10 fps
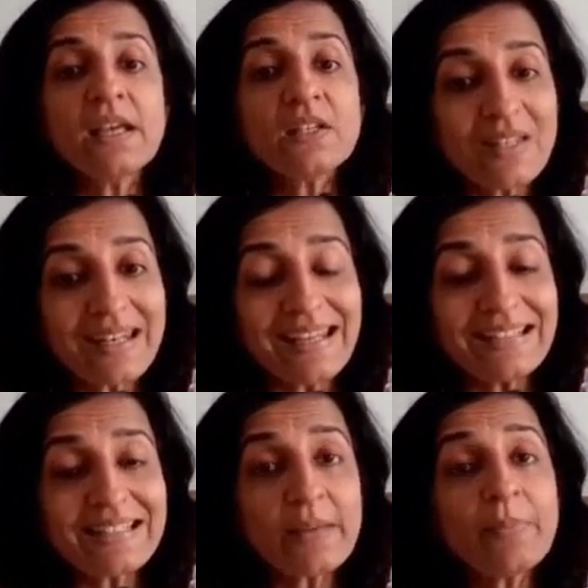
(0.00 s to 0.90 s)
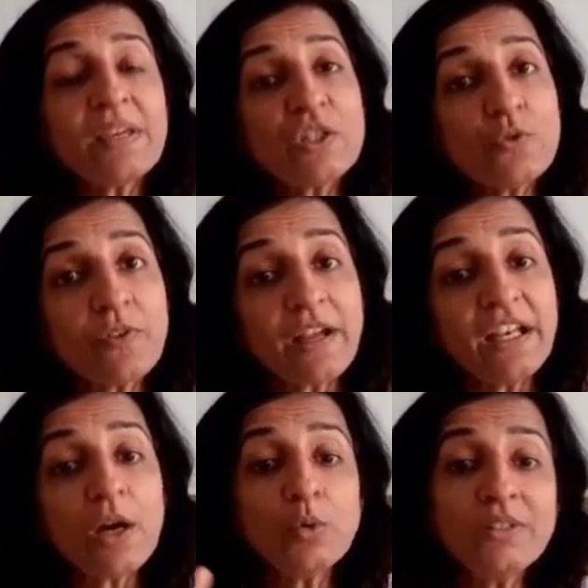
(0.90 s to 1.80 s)
So the next step is to
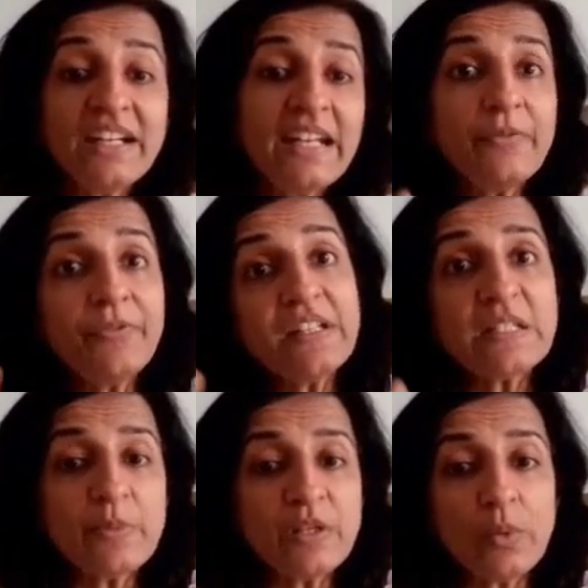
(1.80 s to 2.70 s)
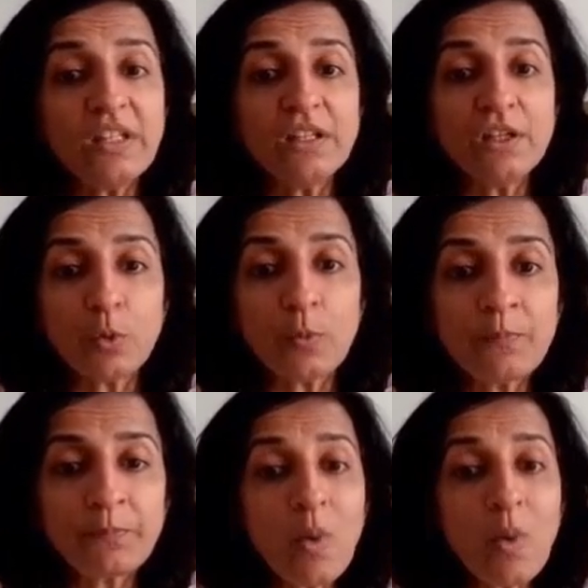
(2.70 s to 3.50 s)
find out the difference between the two.